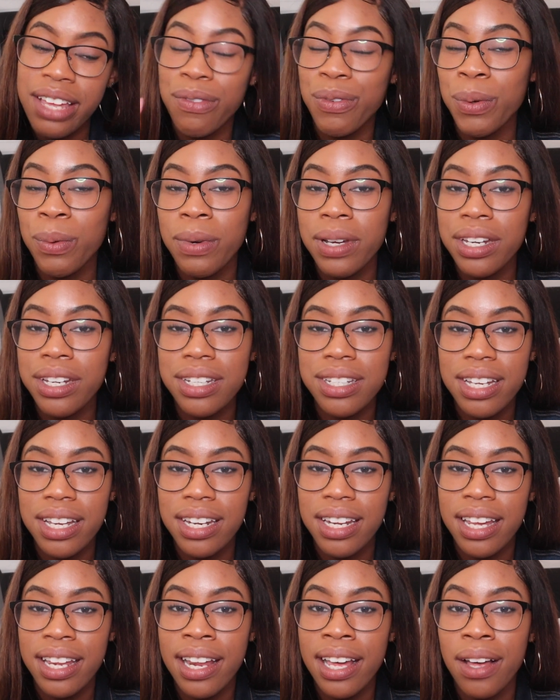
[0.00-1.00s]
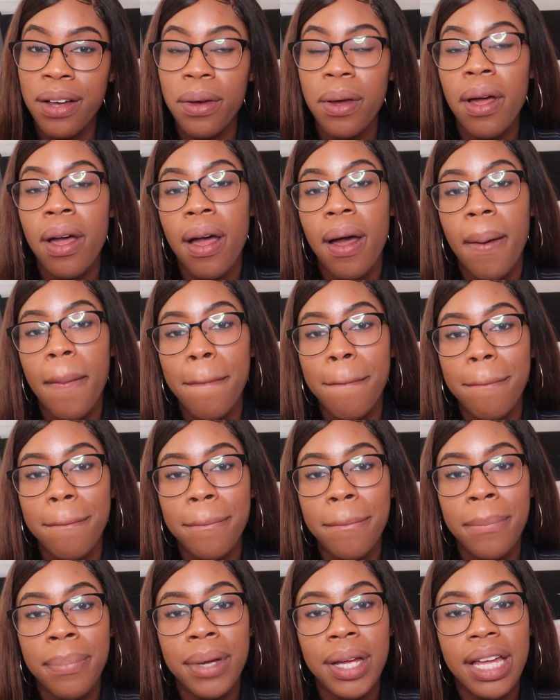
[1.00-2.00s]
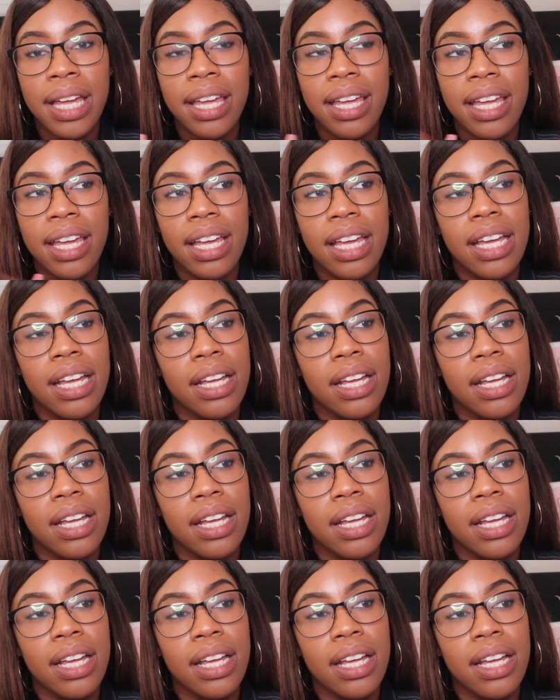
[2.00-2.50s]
if you want to check that out. But